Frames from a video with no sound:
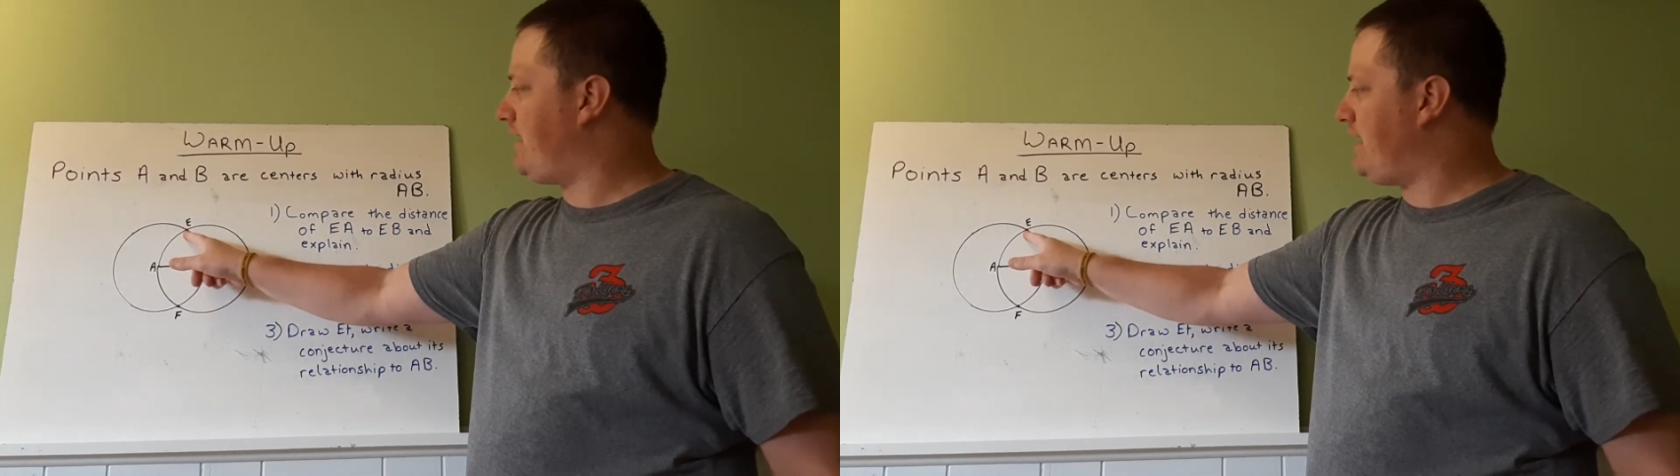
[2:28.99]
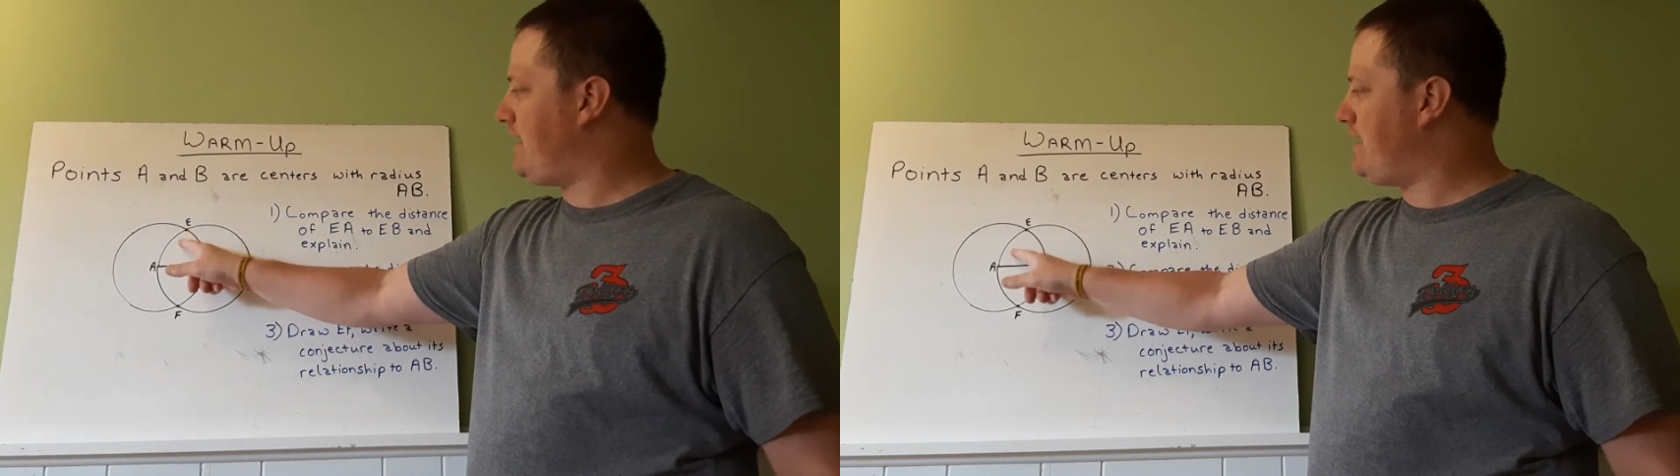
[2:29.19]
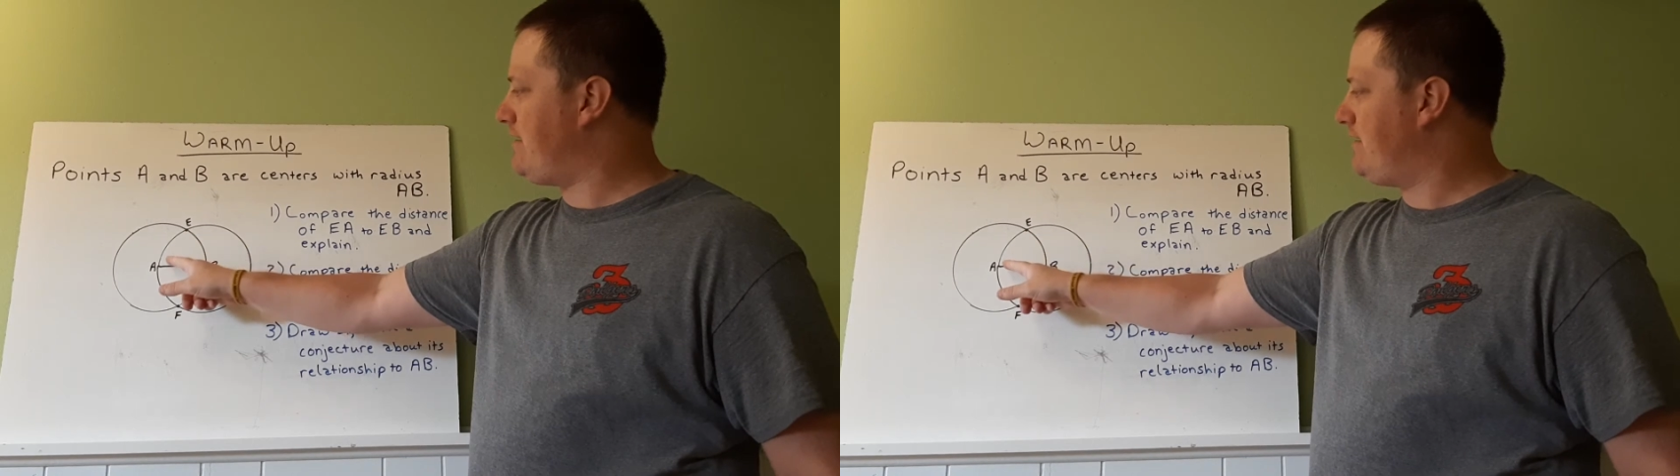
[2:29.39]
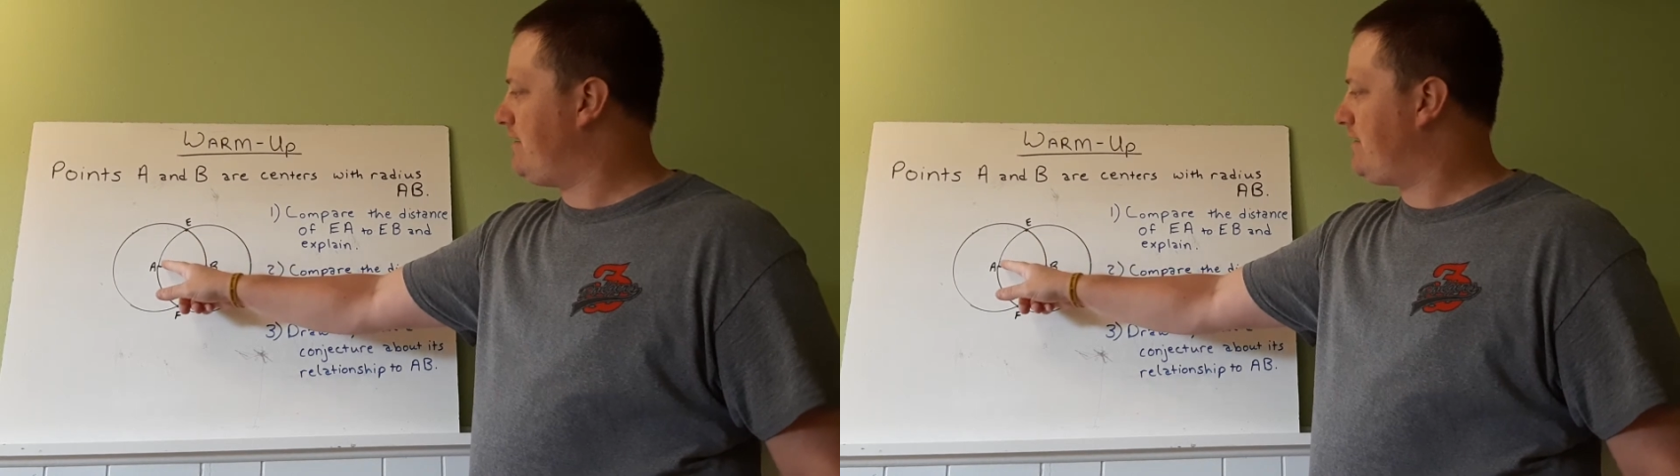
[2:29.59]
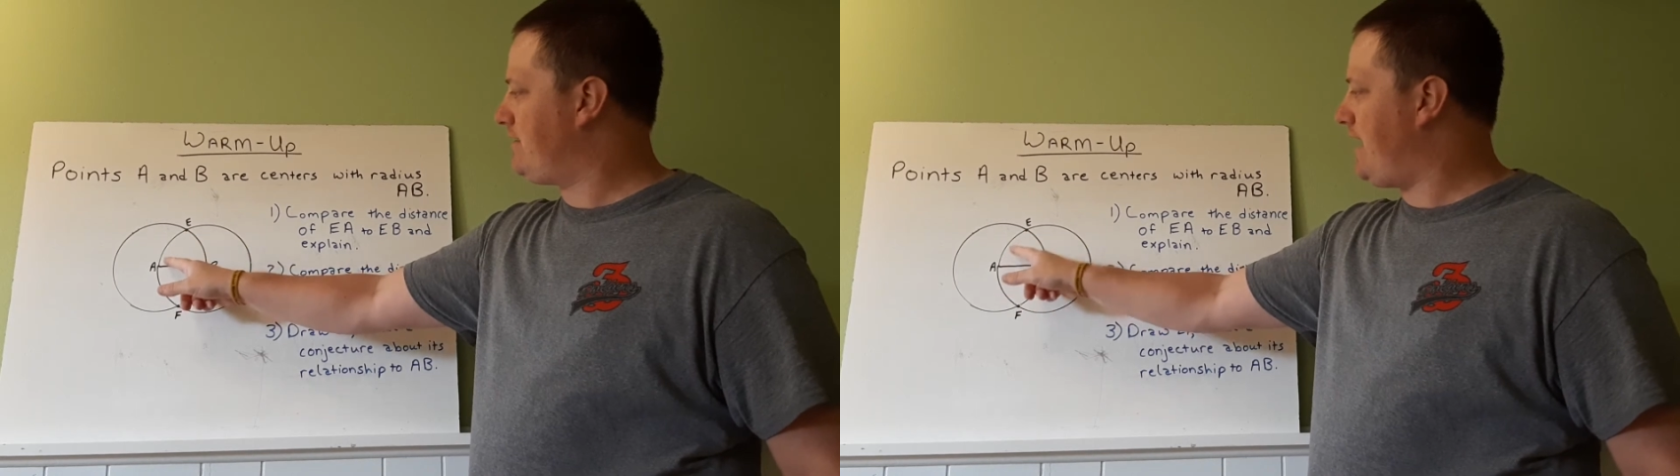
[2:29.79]
E
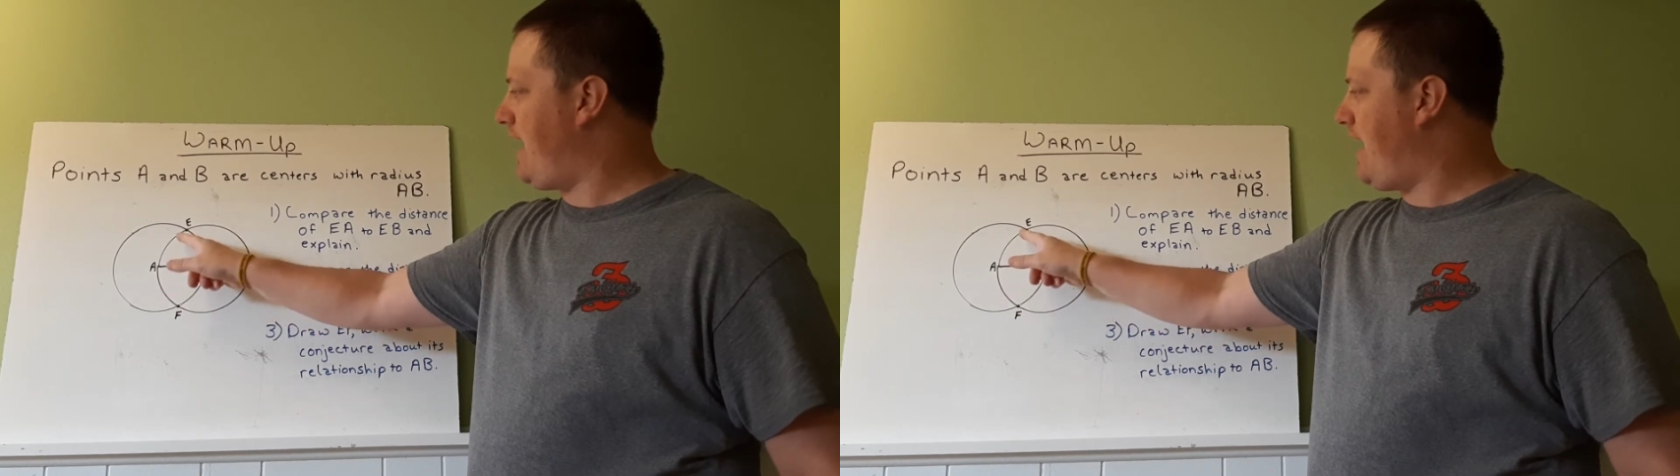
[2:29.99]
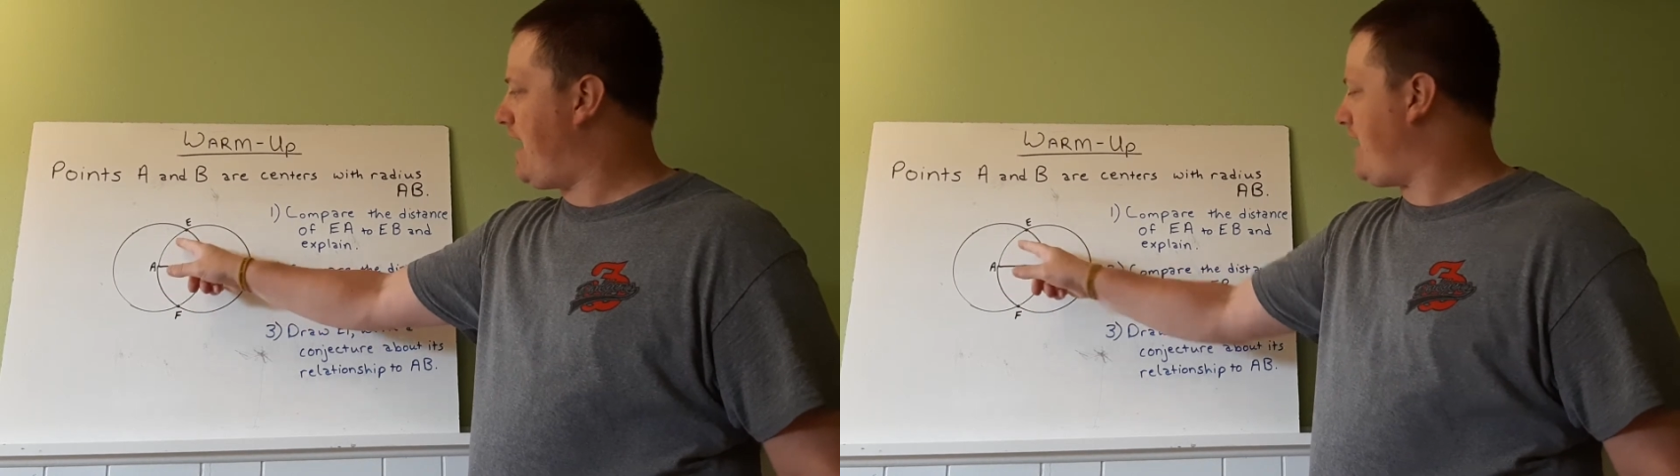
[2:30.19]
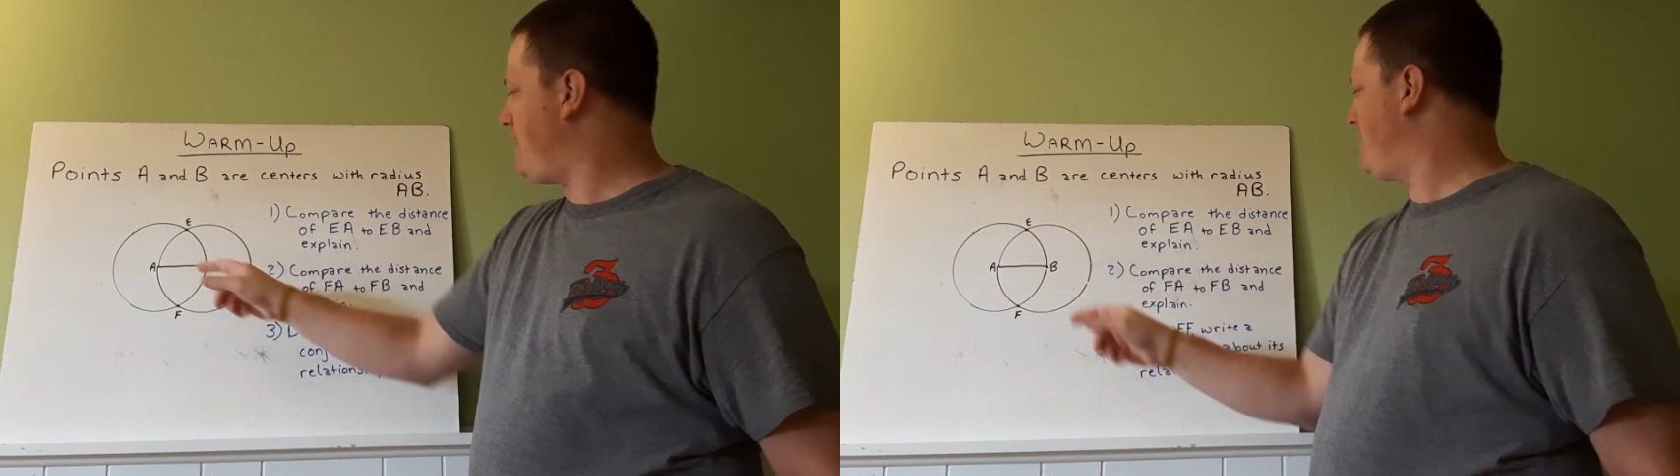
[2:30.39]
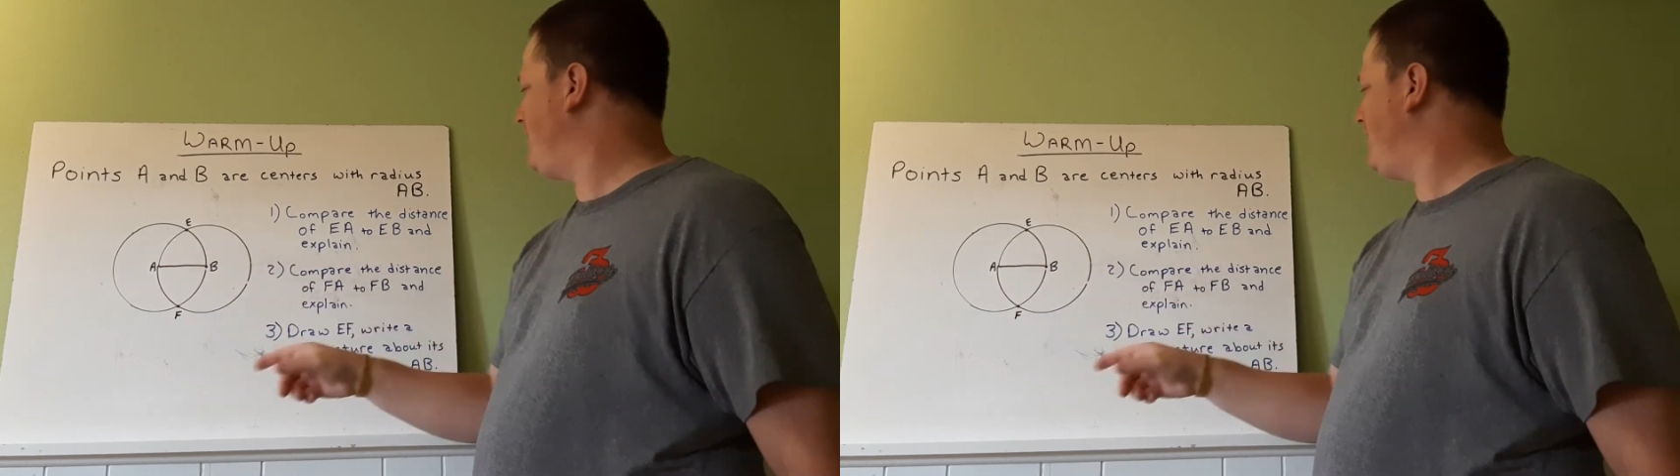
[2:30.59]
to A,